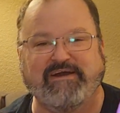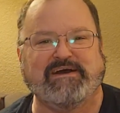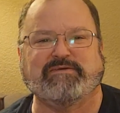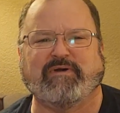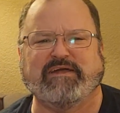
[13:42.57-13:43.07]

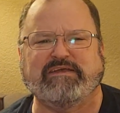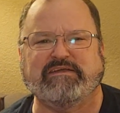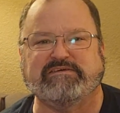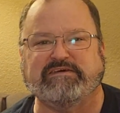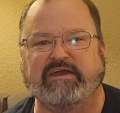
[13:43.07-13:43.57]
That's what I tend
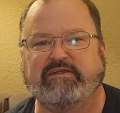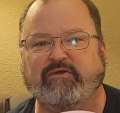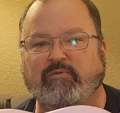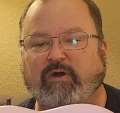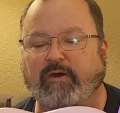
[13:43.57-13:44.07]
to say
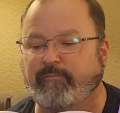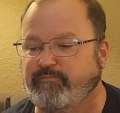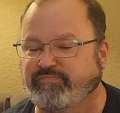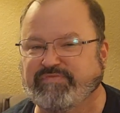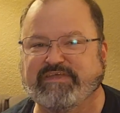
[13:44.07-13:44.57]
to
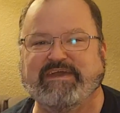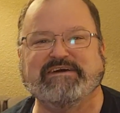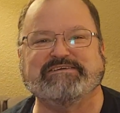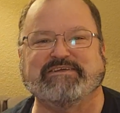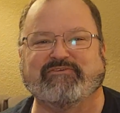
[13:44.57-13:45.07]

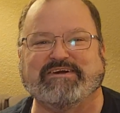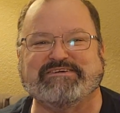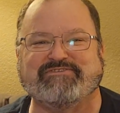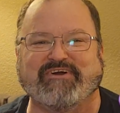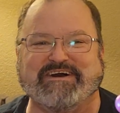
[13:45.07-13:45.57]
kids in the
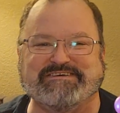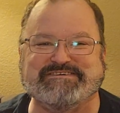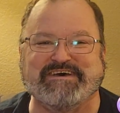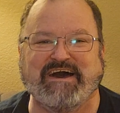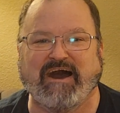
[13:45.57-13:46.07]
restaurants.